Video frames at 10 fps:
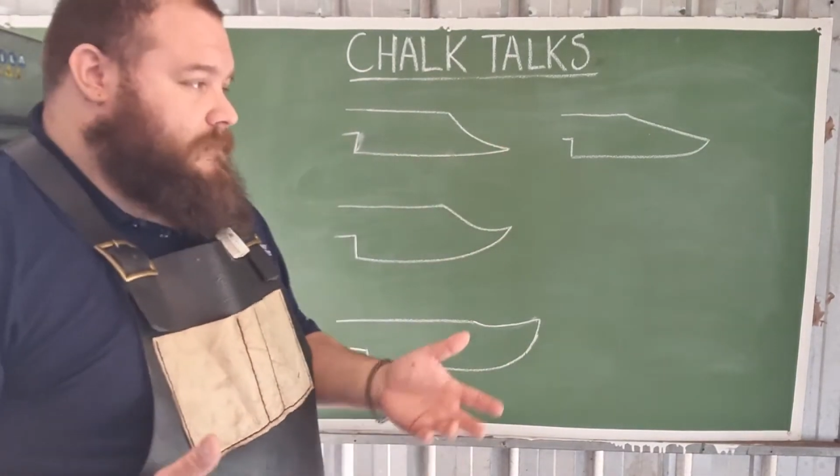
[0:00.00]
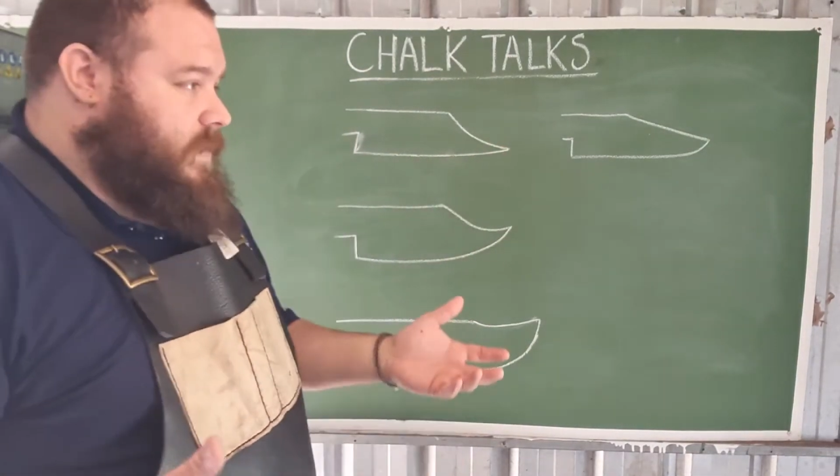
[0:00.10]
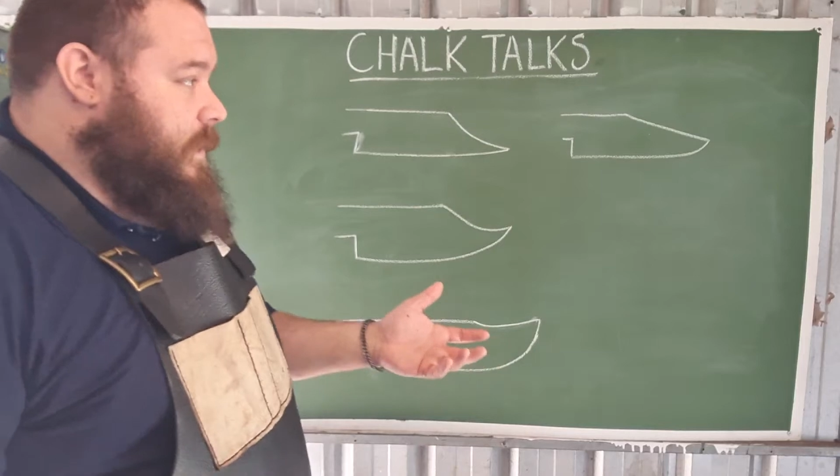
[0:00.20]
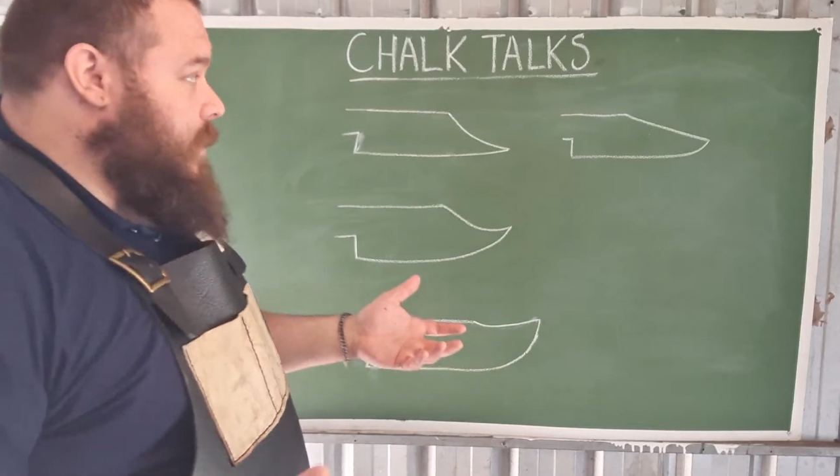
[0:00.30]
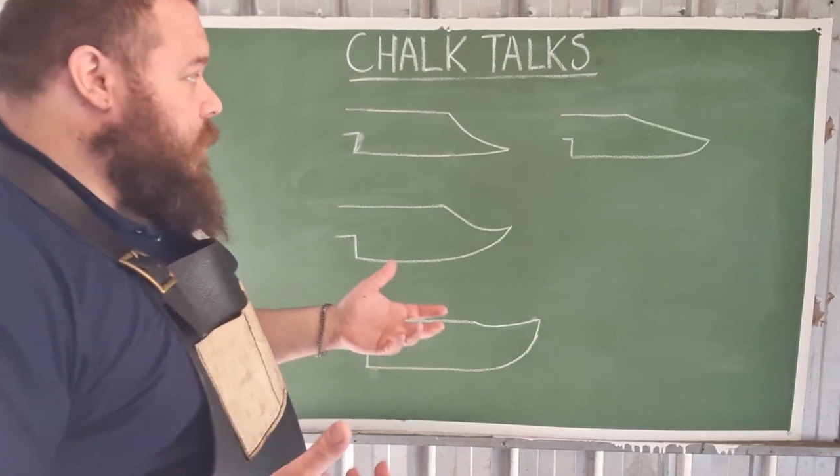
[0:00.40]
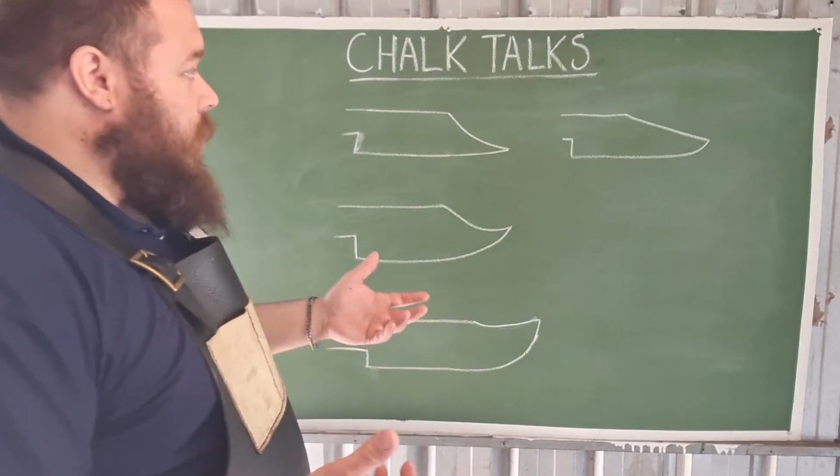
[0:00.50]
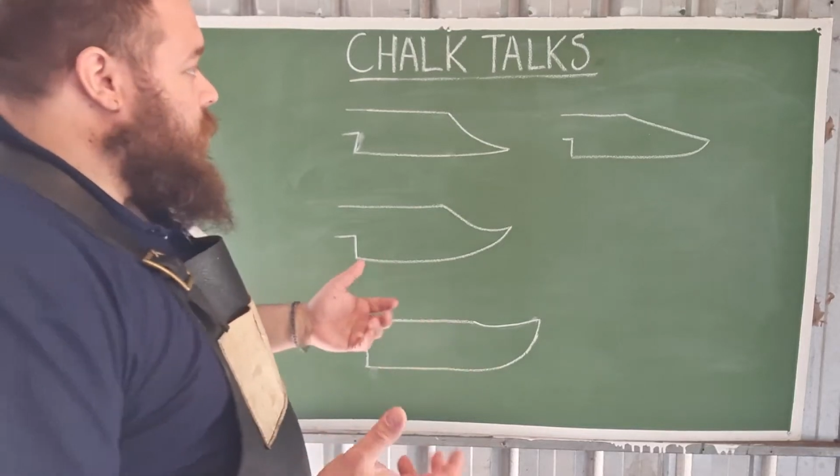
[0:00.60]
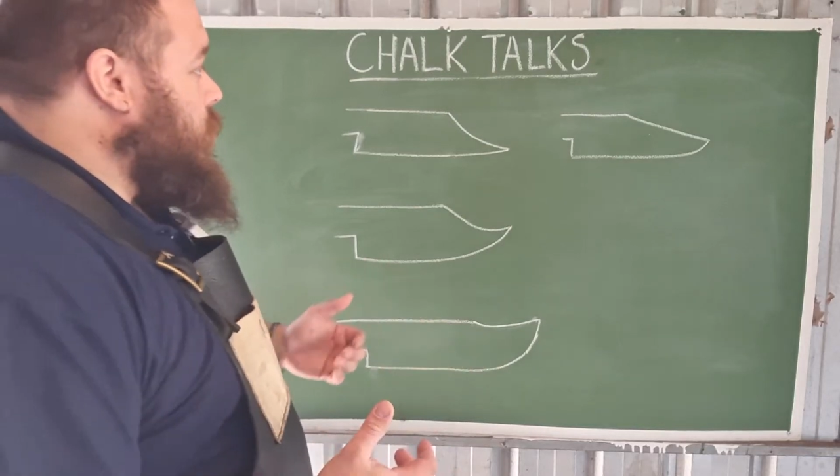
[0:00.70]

spear point